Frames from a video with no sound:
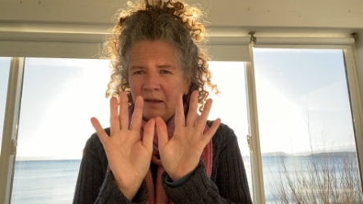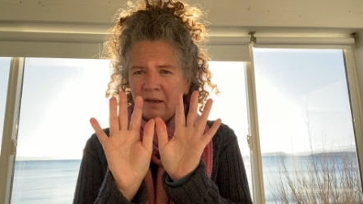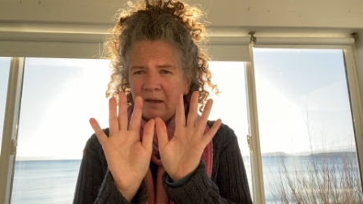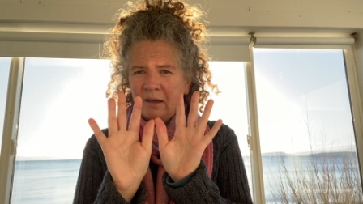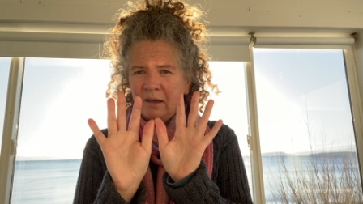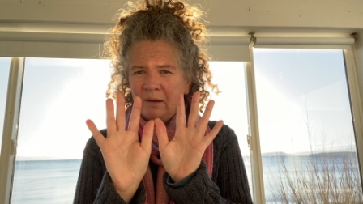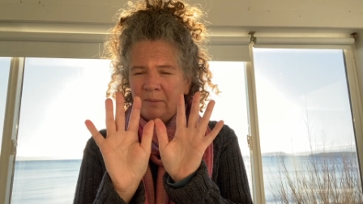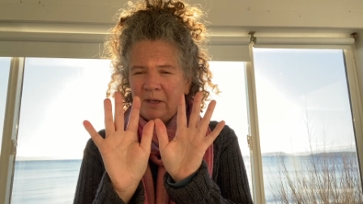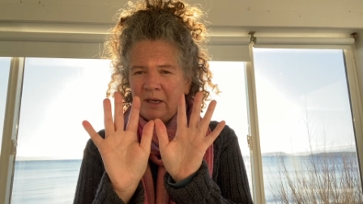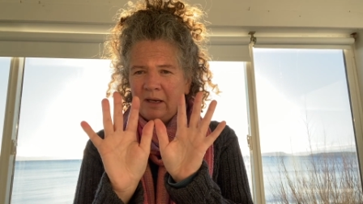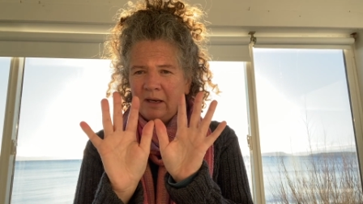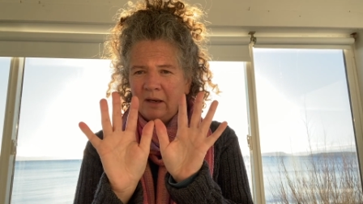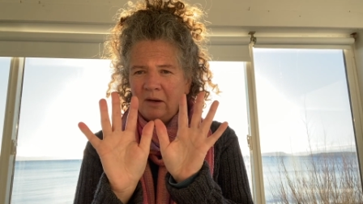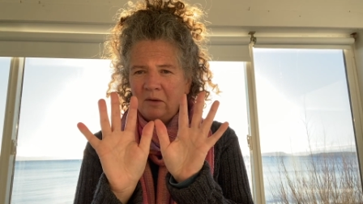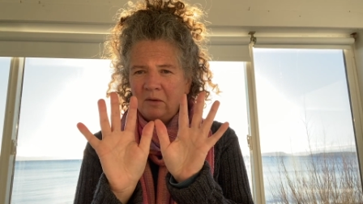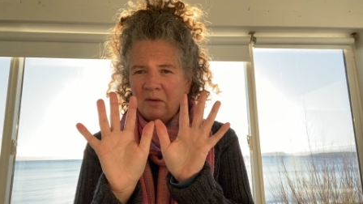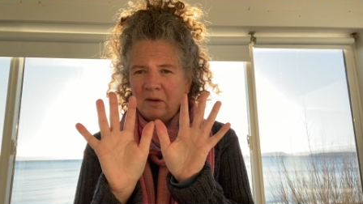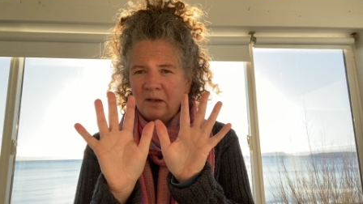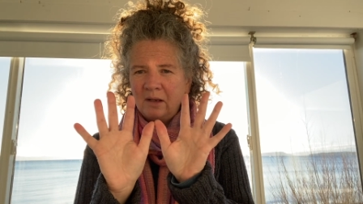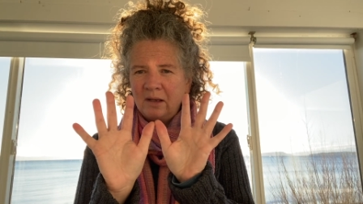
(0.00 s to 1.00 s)
coming
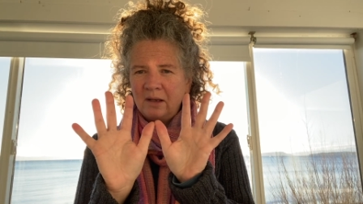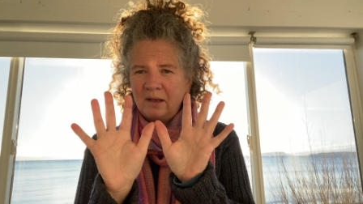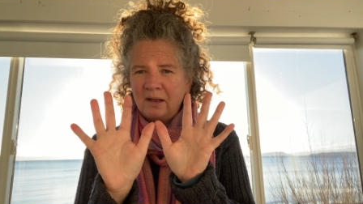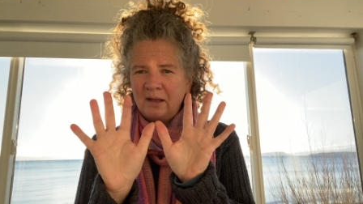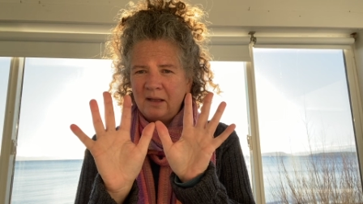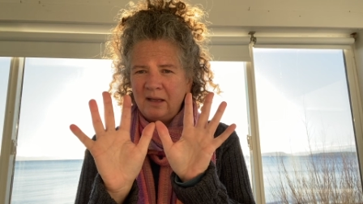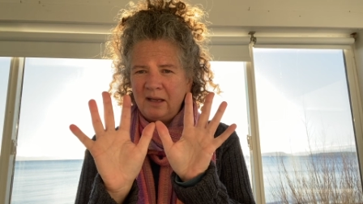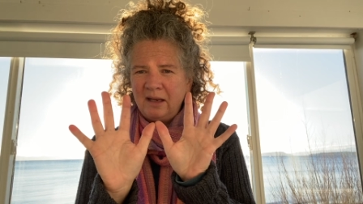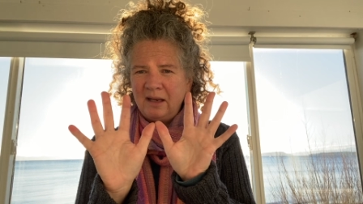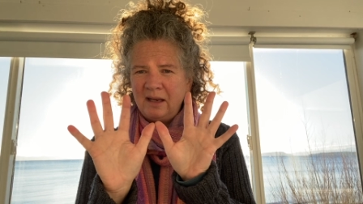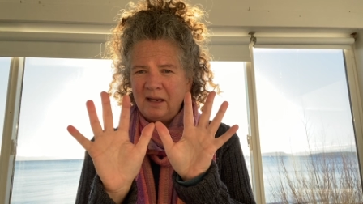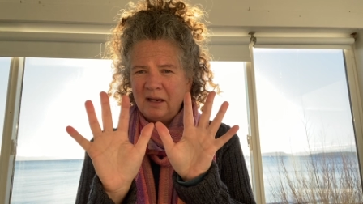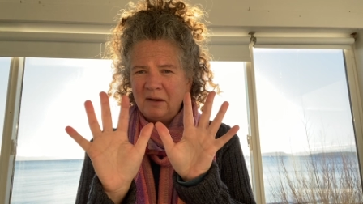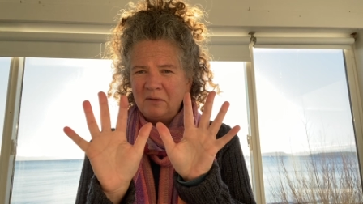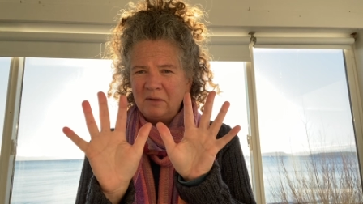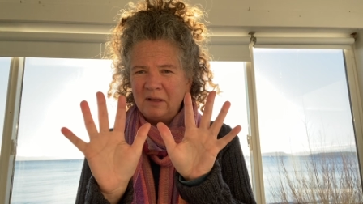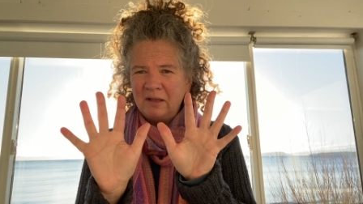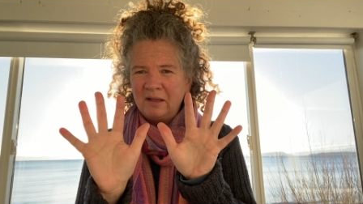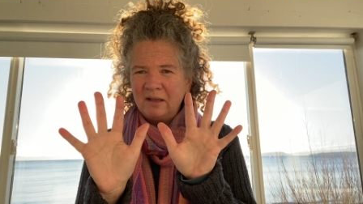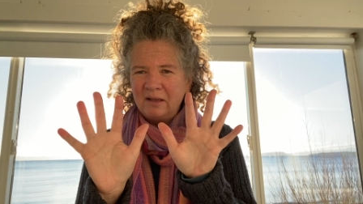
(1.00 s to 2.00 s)
out, cleaning
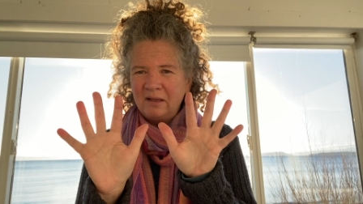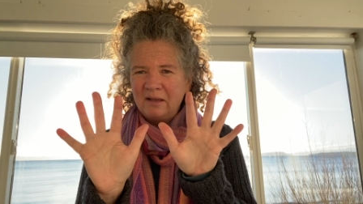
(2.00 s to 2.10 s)
out